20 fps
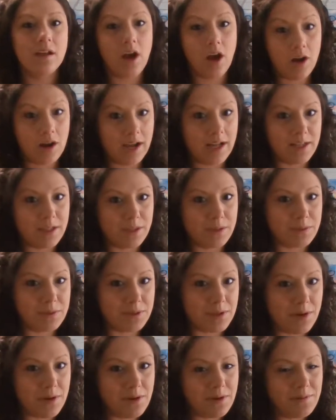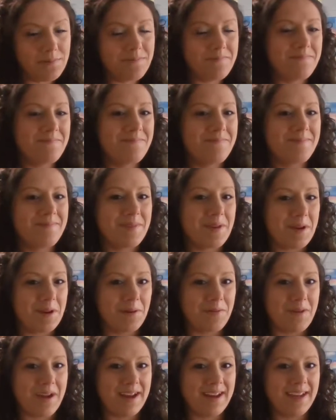our hello song.
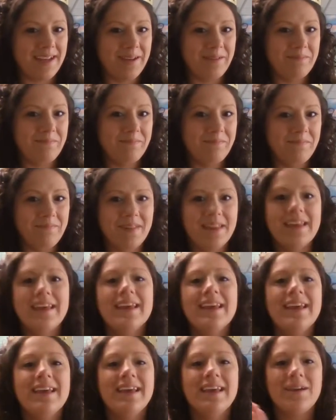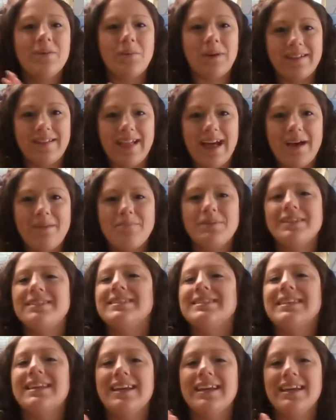You ready? We clap and
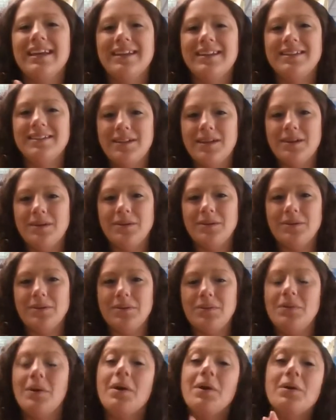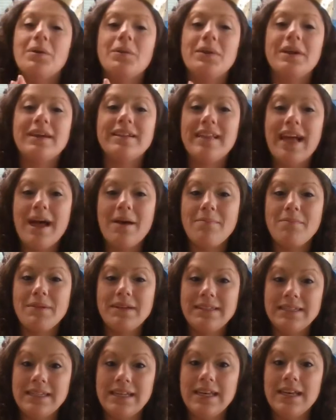sing hello. We clap
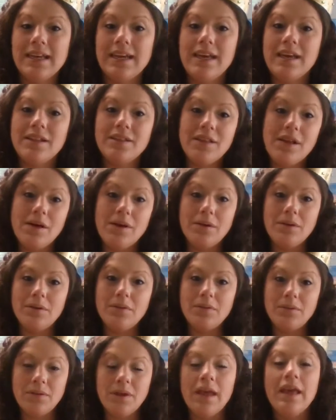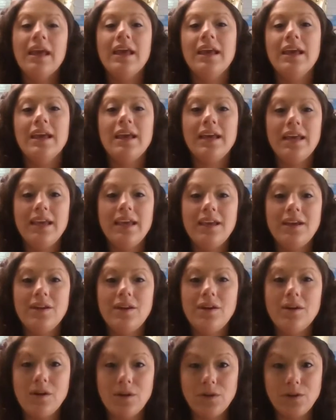and sing hello. In
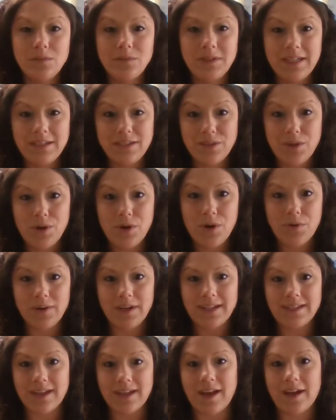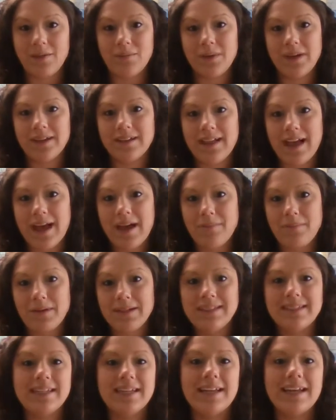our homes at story time, we clap
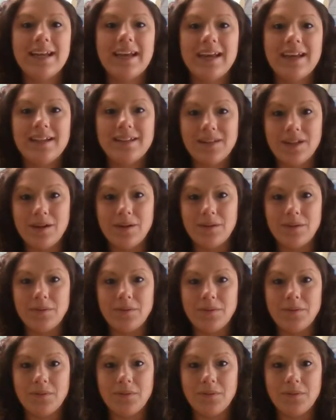and sing hello.